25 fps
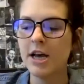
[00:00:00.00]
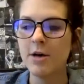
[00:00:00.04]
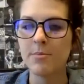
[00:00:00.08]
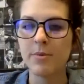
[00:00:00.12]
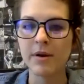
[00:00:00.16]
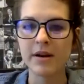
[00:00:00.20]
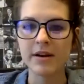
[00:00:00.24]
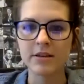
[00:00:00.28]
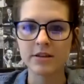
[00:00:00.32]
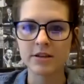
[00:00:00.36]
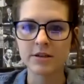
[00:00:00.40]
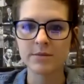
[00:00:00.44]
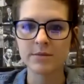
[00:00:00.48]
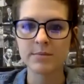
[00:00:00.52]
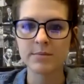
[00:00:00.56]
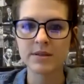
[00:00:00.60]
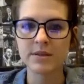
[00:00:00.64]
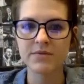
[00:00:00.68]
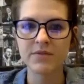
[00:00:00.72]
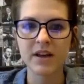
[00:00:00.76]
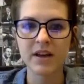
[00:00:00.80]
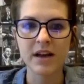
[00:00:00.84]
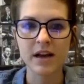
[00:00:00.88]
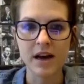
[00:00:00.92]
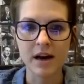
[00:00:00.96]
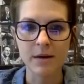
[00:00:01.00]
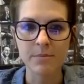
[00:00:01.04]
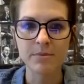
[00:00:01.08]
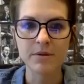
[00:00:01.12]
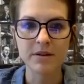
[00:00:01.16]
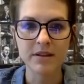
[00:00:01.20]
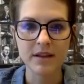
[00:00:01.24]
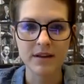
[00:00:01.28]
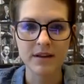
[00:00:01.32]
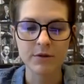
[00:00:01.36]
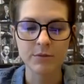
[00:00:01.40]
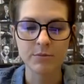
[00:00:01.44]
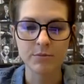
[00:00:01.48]
But in terms of, like, upper
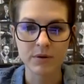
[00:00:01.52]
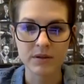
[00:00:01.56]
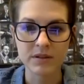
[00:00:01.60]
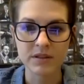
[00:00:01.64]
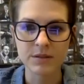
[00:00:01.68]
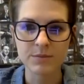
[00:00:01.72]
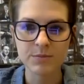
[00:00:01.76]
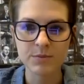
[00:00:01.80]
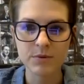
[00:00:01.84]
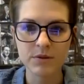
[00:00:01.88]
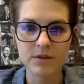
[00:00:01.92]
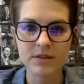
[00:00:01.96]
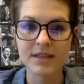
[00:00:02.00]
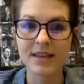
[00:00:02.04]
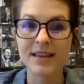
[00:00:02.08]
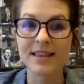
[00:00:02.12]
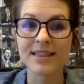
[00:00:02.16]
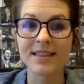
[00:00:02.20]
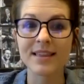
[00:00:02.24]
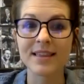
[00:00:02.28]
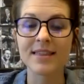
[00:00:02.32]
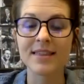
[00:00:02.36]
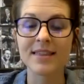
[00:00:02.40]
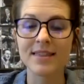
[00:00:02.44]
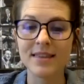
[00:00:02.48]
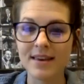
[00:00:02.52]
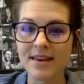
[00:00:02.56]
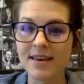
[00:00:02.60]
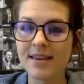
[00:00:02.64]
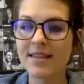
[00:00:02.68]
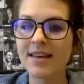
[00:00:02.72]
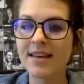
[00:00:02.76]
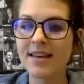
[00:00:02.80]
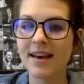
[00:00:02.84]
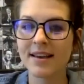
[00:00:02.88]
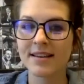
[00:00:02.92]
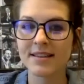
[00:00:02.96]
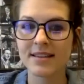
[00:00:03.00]
level principles, like, the thing
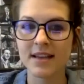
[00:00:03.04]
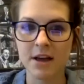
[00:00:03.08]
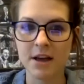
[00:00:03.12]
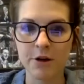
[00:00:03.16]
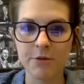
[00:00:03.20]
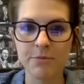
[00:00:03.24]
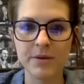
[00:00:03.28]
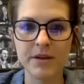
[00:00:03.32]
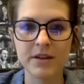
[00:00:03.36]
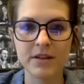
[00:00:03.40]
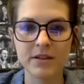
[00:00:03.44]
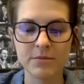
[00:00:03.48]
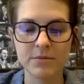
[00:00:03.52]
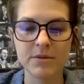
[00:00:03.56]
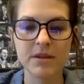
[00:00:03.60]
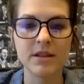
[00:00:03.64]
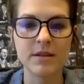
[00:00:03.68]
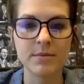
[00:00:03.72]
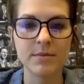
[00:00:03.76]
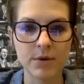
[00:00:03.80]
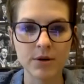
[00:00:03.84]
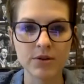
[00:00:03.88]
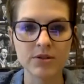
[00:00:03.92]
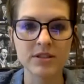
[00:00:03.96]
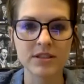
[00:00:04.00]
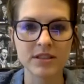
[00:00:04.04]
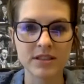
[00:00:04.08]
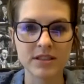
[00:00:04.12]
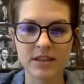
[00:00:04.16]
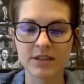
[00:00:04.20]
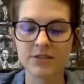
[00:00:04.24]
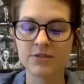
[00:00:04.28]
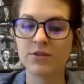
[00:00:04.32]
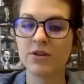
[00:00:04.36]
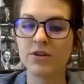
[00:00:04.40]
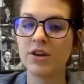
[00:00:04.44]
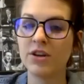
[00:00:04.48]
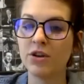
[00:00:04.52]
that has helped me to be the most
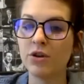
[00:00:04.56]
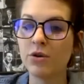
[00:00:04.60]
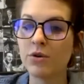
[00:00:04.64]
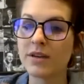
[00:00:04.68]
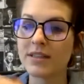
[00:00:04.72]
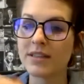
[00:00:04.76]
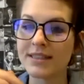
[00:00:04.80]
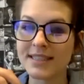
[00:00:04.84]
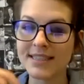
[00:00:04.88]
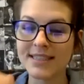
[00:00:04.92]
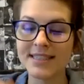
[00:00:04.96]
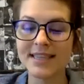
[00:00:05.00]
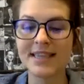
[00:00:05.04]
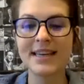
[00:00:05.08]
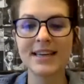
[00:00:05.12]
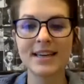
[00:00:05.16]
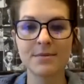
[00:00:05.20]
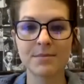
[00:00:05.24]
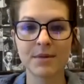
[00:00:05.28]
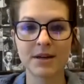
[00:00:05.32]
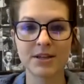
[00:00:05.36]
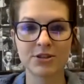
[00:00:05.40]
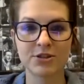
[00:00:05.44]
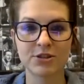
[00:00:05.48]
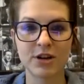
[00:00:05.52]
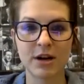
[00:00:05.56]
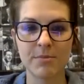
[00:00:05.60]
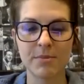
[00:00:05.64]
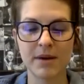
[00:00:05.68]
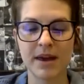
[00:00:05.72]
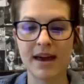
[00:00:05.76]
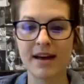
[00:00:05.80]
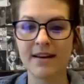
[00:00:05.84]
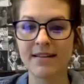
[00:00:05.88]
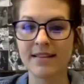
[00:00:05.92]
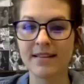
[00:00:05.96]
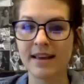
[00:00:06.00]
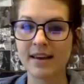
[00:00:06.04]
successful, and you can see it in my Stripe
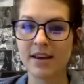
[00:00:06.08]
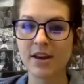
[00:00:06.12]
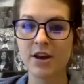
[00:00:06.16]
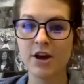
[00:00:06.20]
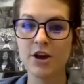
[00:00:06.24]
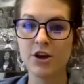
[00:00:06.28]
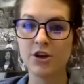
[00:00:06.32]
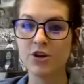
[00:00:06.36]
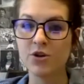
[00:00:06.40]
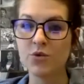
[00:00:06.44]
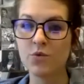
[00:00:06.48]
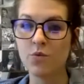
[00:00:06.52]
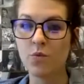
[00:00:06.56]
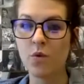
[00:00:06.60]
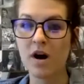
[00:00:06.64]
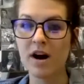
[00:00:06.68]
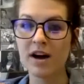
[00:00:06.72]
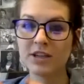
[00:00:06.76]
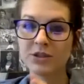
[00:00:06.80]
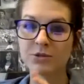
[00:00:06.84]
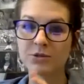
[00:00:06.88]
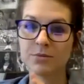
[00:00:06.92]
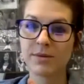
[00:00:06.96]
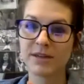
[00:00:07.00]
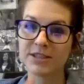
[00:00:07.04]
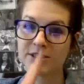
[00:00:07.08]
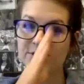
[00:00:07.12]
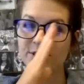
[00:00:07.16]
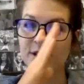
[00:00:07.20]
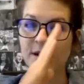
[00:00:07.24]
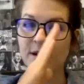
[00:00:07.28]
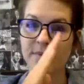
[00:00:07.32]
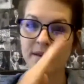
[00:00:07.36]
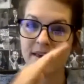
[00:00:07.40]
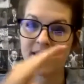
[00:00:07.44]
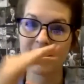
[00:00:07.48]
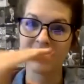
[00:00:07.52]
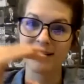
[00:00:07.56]
account, like, you watch when my
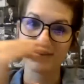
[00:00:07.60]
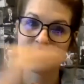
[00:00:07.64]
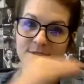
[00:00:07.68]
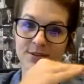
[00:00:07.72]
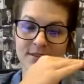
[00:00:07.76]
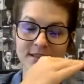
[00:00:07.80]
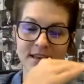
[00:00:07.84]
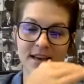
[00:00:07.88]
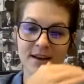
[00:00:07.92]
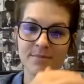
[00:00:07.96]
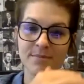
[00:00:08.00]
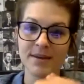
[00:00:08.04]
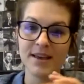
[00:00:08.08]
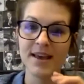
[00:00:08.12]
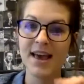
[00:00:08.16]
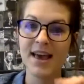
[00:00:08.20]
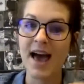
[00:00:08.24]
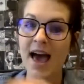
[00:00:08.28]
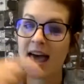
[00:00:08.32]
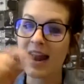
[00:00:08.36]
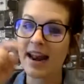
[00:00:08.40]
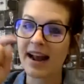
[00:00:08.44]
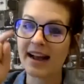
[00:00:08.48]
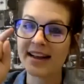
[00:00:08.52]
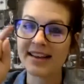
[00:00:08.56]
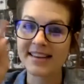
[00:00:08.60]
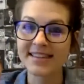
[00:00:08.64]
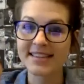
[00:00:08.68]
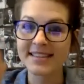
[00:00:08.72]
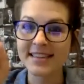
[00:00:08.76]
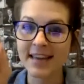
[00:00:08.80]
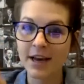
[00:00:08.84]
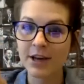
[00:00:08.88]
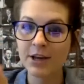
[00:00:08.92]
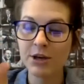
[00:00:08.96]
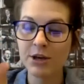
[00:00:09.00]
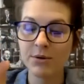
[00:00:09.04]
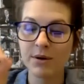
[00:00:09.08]
Stripe account goes up, and I can
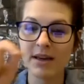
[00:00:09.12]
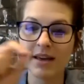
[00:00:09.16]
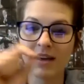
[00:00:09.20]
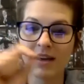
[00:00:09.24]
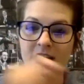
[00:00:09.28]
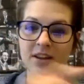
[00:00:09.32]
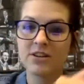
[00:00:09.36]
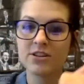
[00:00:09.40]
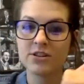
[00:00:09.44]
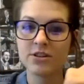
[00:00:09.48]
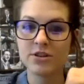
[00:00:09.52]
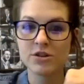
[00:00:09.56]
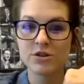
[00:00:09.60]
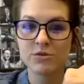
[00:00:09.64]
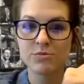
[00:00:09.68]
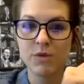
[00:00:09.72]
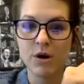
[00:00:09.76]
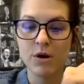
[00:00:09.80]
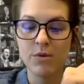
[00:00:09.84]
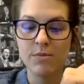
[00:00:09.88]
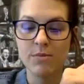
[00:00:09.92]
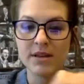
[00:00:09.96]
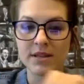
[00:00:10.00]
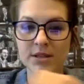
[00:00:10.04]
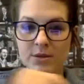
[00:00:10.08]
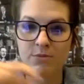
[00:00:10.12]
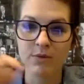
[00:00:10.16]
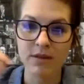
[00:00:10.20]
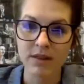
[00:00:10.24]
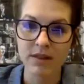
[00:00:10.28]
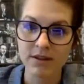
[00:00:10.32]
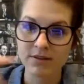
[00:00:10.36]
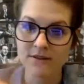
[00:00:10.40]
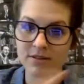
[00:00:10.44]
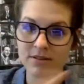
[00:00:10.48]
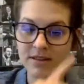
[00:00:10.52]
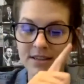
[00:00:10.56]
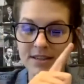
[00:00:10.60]
tell you at each of those moments when
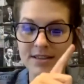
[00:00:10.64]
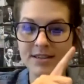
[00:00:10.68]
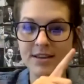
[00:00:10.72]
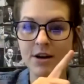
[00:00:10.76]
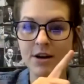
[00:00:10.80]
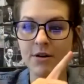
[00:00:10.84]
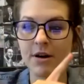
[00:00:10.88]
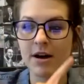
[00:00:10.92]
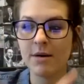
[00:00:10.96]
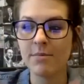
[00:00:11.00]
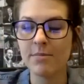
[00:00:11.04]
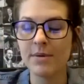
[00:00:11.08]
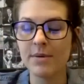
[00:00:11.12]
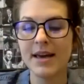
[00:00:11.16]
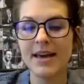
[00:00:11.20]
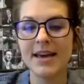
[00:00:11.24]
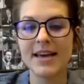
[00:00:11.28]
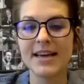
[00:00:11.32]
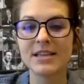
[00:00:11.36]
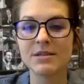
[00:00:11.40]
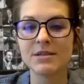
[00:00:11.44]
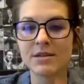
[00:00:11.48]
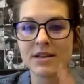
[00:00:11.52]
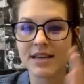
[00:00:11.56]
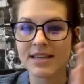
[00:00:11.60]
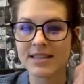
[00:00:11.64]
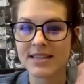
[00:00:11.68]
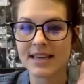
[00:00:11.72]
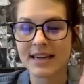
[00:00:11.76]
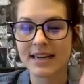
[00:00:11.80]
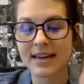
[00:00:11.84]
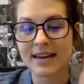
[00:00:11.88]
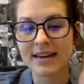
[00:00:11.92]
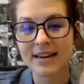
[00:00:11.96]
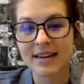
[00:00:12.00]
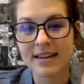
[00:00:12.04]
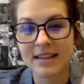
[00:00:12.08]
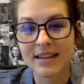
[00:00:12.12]
those things go up is because I
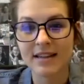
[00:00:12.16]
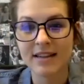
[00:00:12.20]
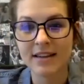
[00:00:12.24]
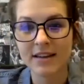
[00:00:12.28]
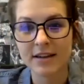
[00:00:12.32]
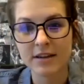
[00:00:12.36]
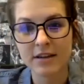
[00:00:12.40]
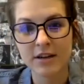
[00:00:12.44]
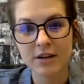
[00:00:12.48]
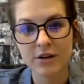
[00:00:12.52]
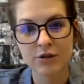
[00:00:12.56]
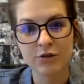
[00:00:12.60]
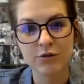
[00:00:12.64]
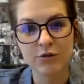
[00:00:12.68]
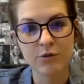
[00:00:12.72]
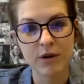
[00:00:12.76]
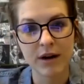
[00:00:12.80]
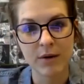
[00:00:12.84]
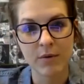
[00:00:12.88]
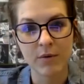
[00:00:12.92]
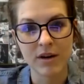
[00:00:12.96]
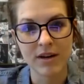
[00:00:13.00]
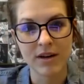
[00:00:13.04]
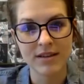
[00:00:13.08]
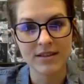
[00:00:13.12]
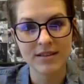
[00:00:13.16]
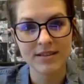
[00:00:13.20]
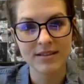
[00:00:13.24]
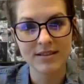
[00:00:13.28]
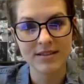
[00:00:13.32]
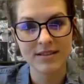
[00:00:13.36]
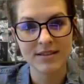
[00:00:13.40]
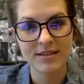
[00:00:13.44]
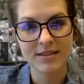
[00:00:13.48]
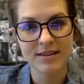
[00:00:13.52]
got clear on who I was,